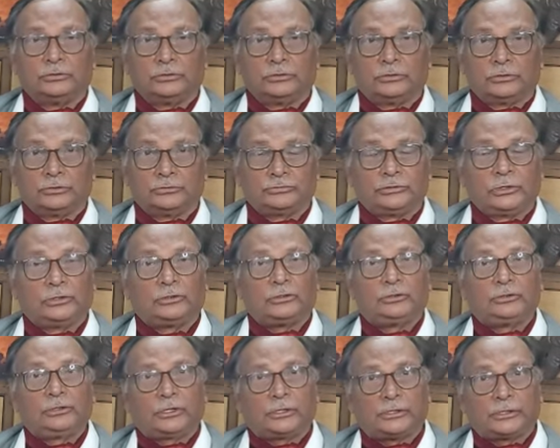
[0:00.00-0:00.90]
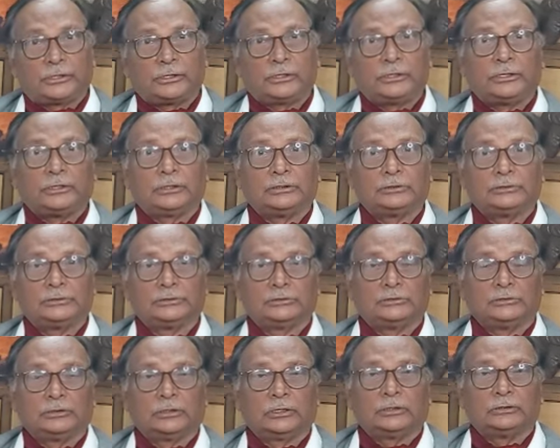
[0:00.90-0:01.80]
General Yahya Khan,
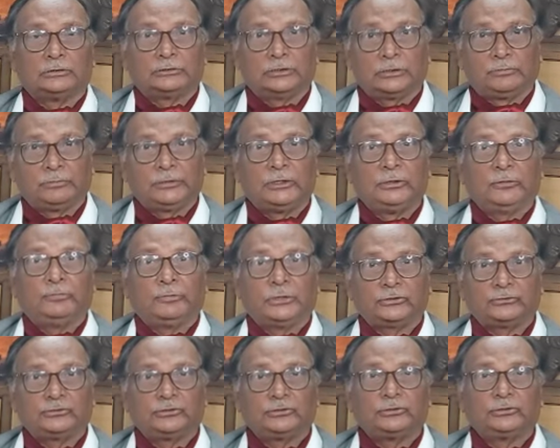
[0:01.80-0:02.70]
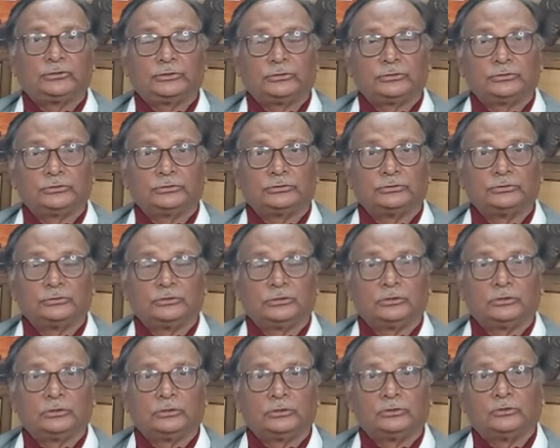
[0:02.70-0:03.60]
the president,
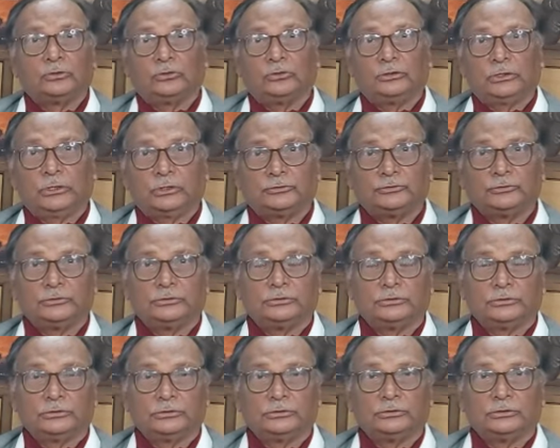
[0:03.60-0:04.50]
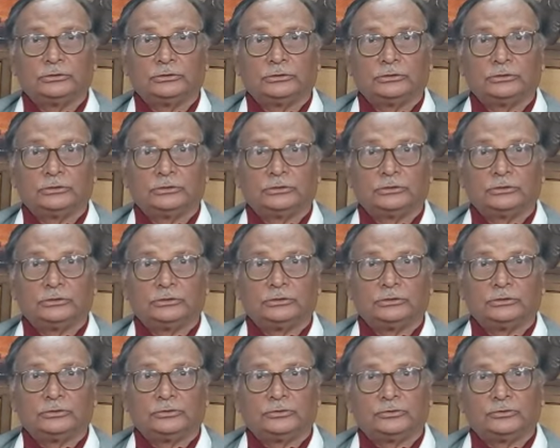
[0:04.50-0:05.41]
told Nazi,
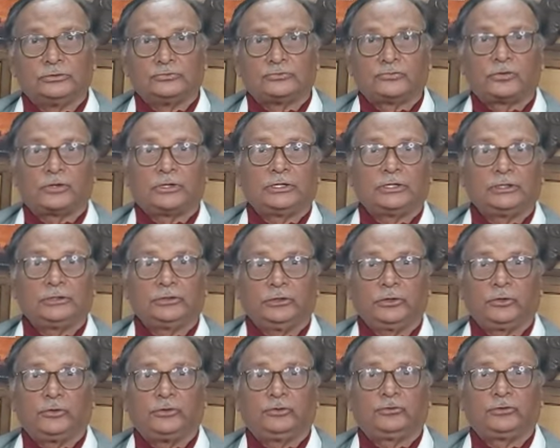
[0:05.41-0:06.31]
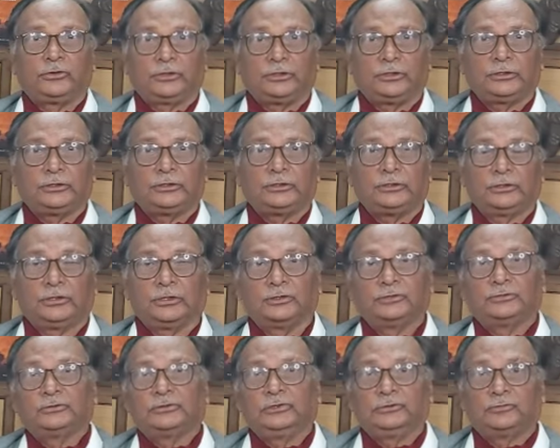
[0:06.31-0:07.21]
try and negotiate a
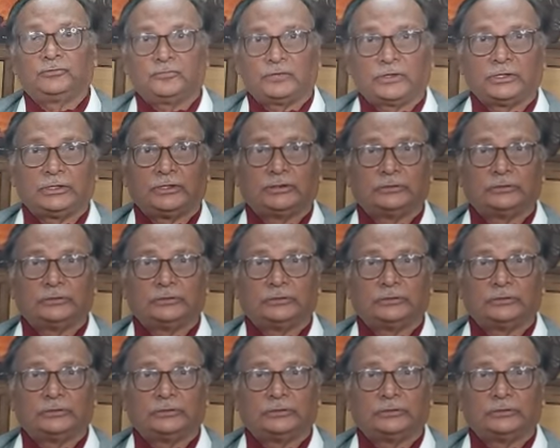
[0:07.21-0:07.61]
ceasefire.